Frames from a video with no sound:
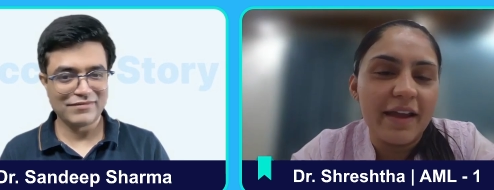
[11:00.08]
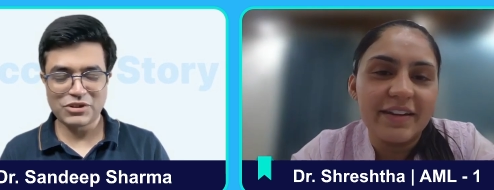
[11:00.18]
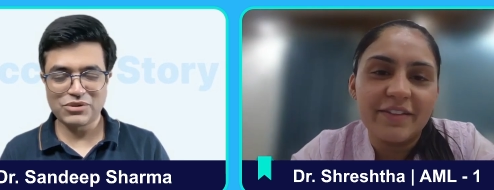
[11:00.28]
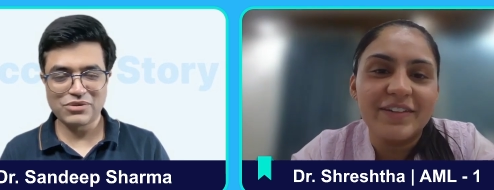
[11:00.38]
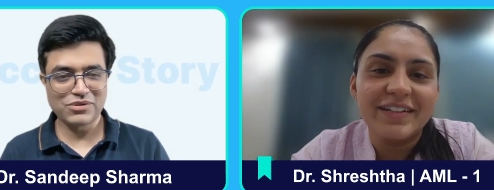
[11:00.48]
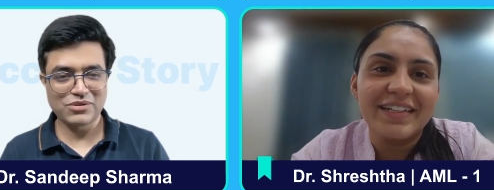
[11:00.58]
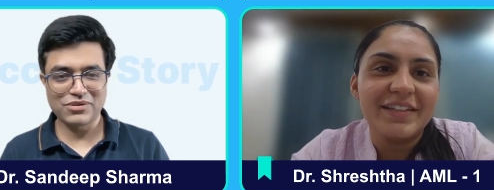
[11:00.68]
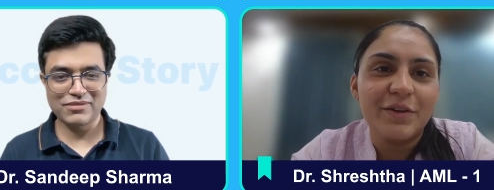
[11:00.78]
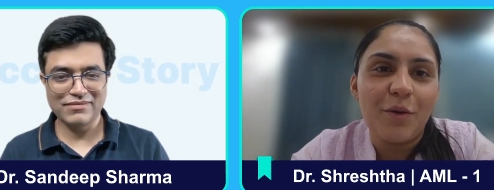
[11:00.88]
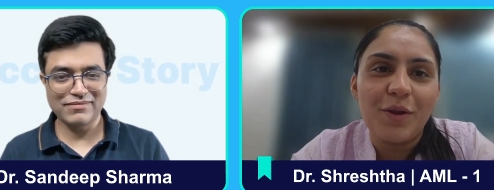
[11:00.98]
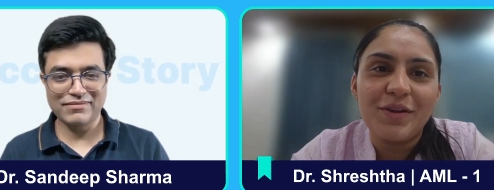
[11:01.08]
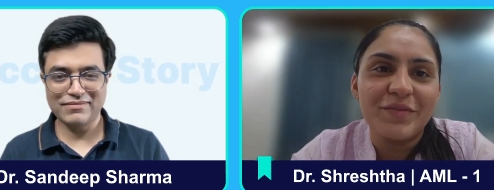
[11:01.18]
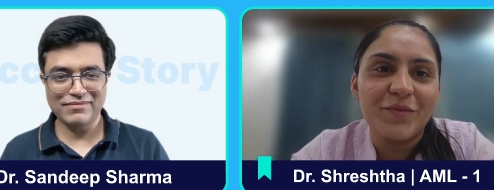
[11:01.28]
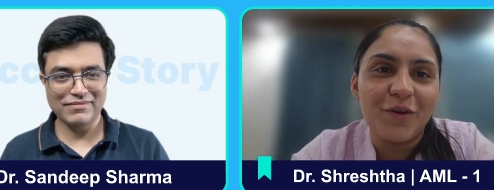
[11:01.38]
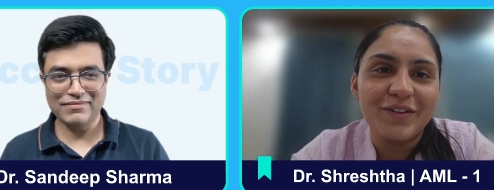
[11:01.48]
Speaker 1: definitely they're all
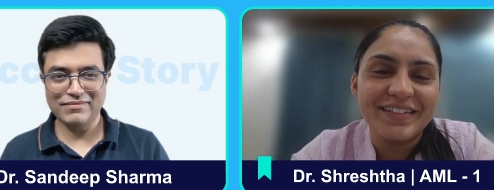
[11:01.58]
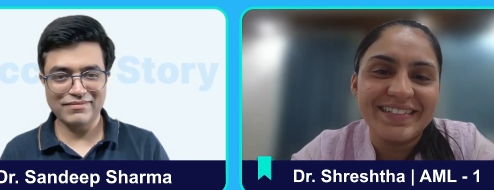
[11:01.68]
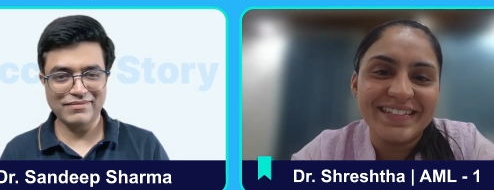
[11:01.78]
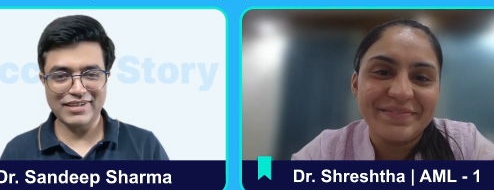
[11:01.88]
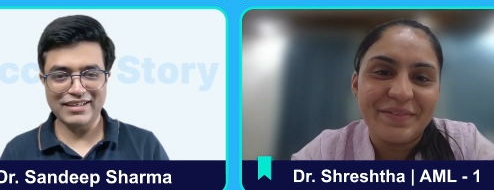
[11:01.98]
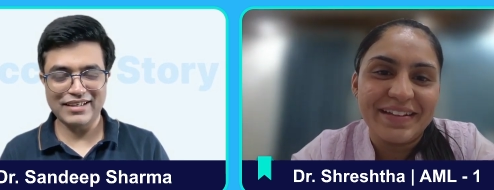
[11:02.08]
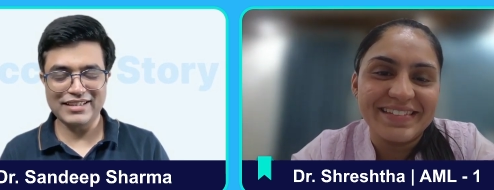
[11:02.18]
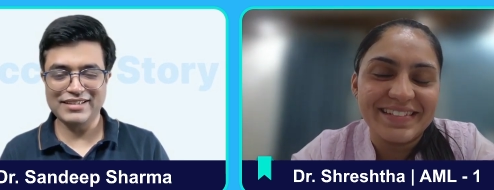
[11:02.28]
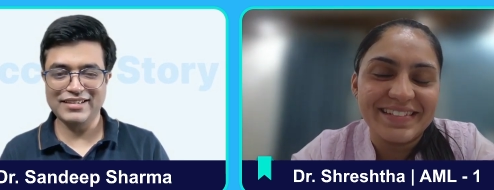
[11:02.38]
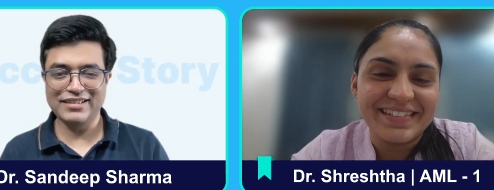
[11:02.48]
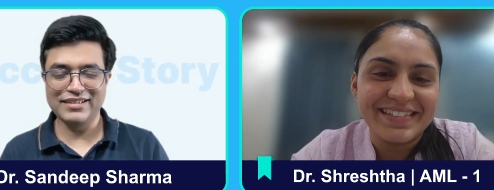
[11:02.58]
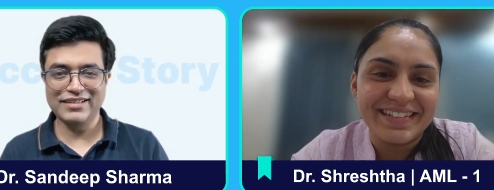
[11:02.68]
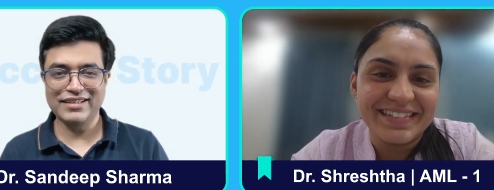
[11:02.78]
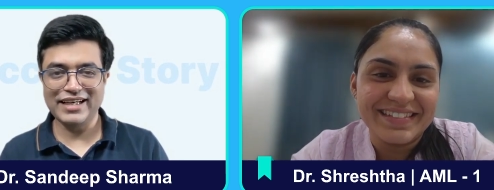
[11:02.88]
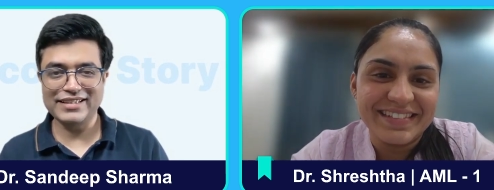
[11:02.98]
involved in my excellent, success.
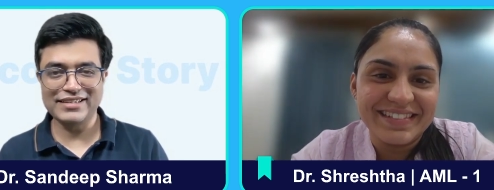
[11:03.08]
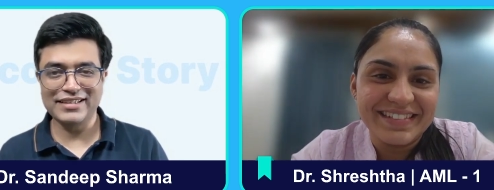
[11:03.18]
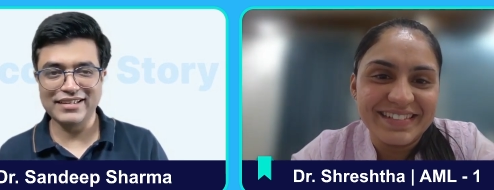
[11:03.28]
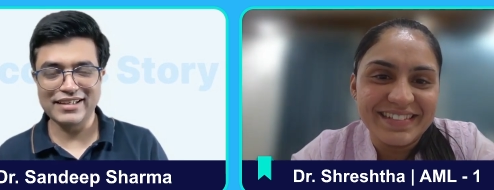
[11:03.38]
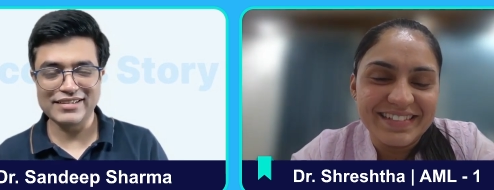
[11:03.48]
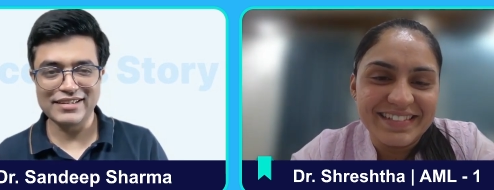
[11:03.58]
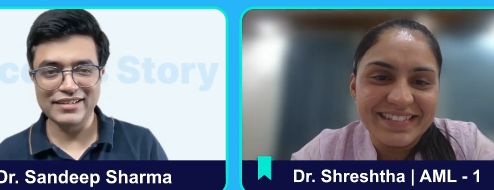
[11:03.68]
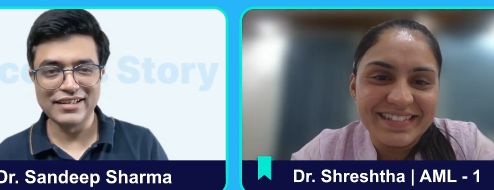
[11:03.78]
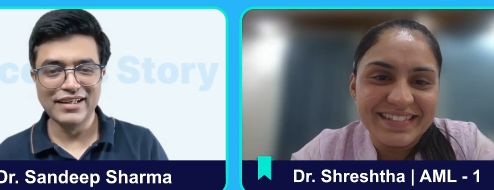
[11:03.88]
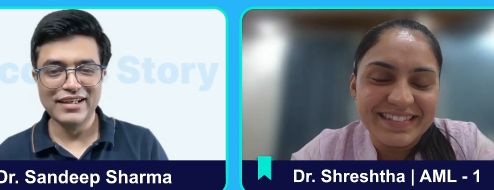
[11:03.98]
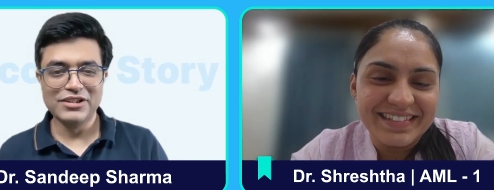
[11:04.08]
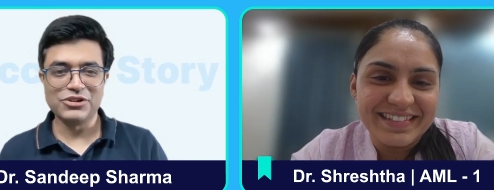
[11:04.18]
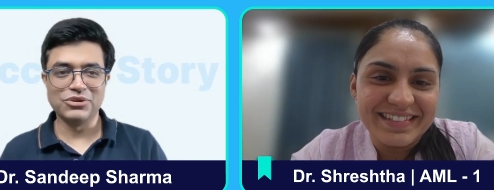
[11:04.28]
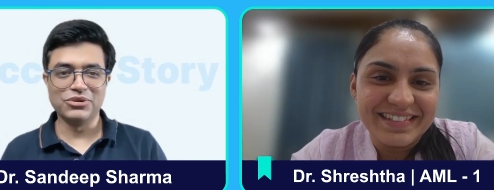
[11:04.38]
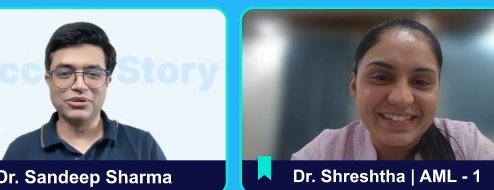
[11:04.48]
Speaker 2: Excellent, excellent. So
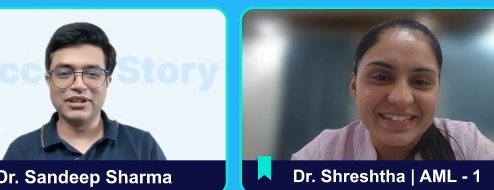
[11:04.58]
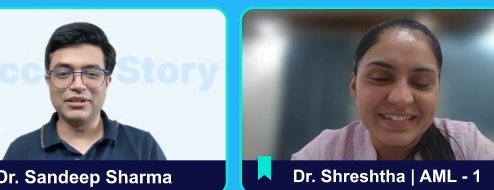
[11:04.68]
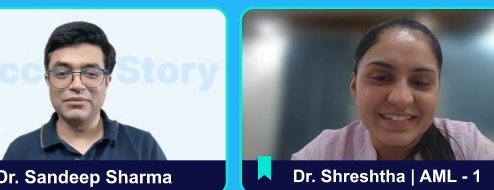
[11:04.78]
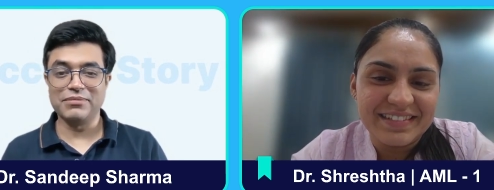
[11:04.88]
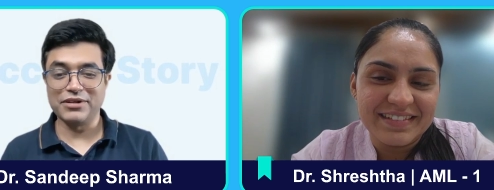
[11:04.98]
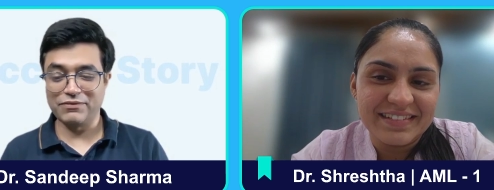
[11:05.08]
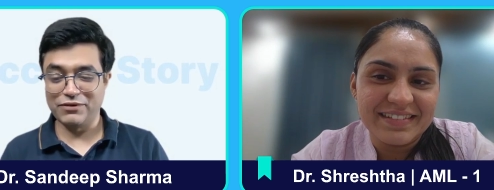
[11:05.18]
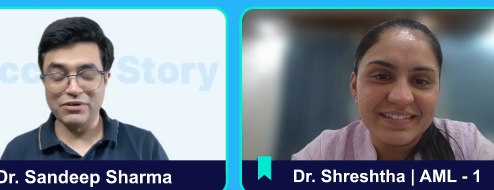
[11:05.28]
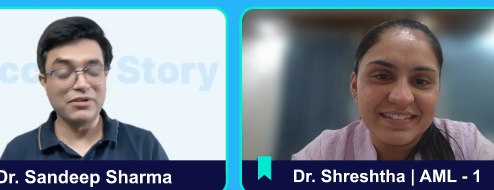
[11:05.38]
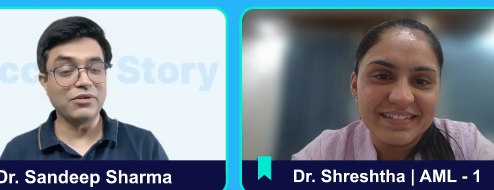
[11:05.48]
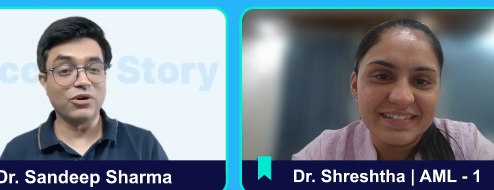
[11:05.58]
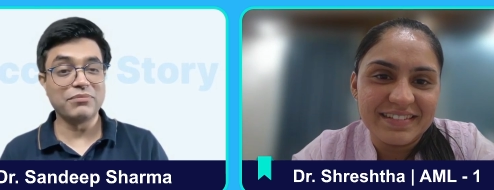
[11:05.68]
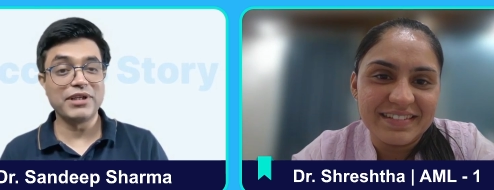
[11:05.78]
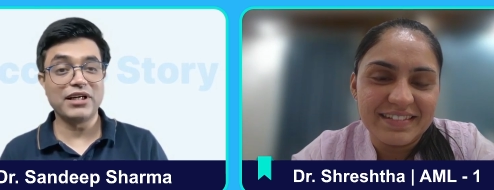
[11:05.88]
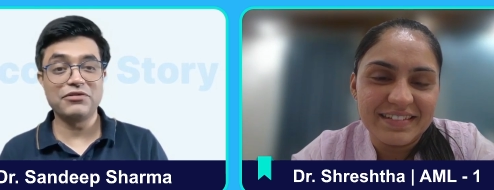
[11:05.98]
uh, we, on
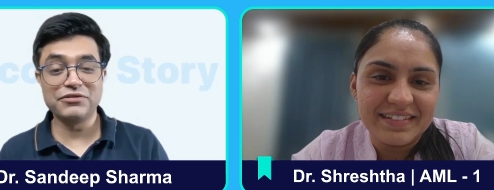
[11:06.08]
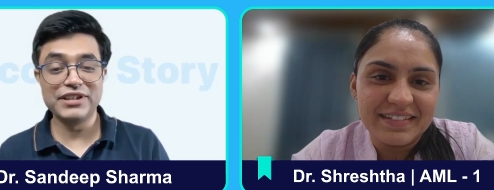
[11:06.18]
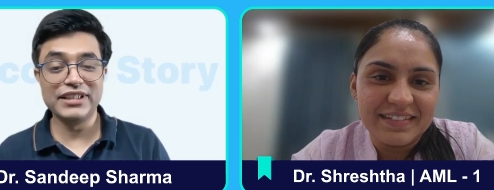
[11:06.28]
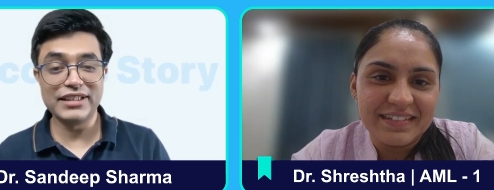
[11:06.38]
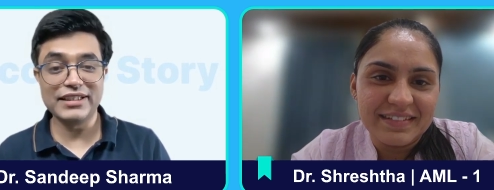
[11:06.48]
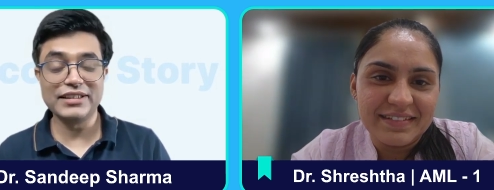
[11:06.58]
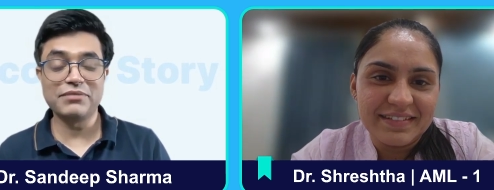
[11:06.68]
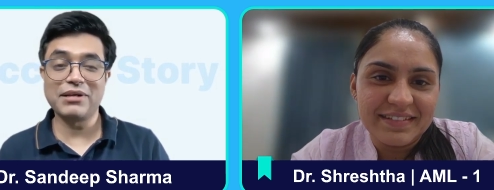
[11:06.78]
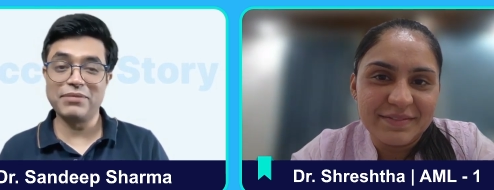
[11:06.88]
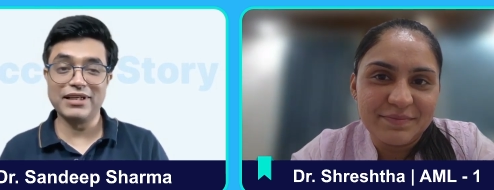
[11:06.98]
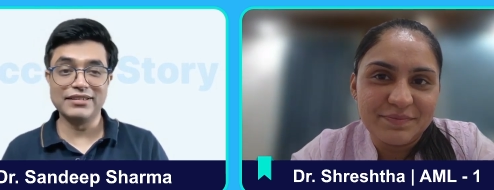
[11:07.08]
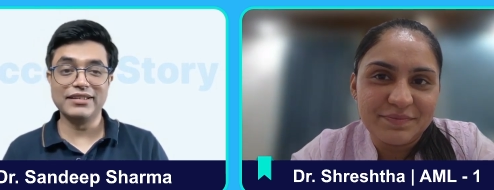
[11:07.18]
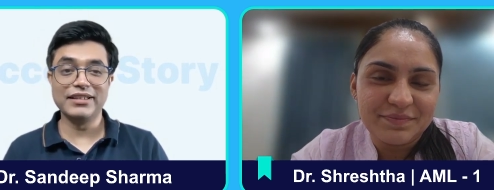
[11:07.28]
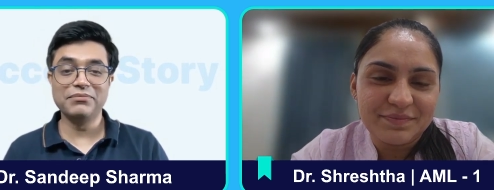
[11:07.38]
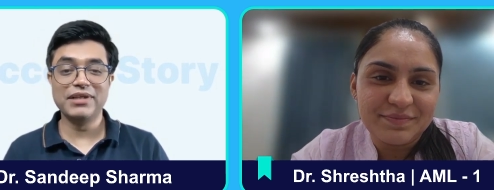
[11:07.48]
behalf of the entire Prep Ladder
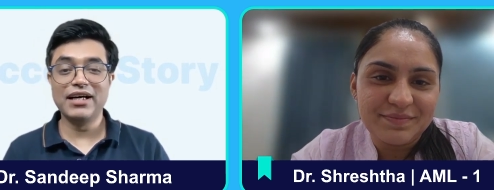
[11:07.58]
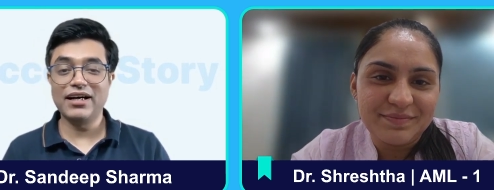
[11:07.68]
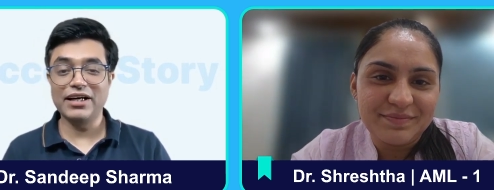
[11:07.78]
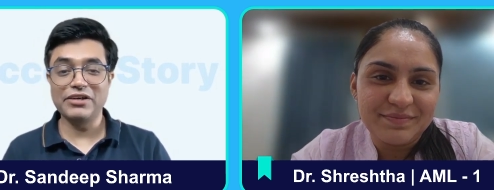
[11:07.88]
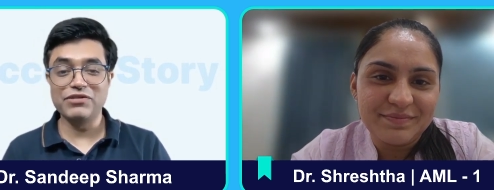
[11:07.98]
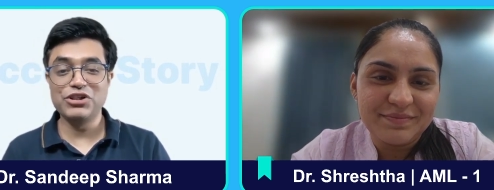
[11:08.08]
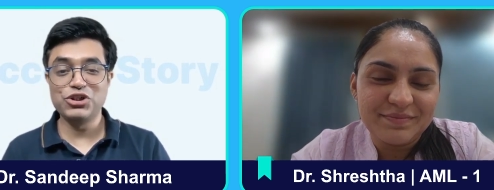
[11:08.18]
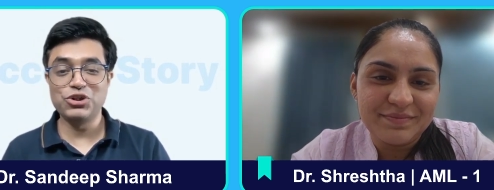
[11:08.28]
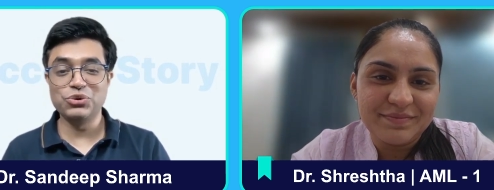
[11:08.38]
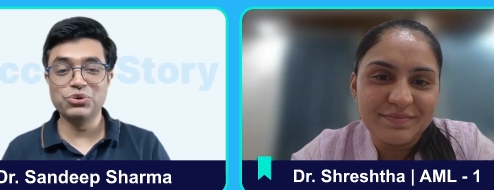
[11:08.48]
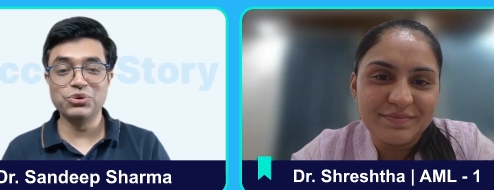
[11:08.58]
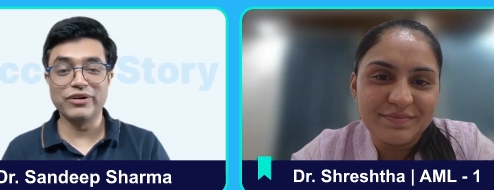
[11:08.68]
team, I wish you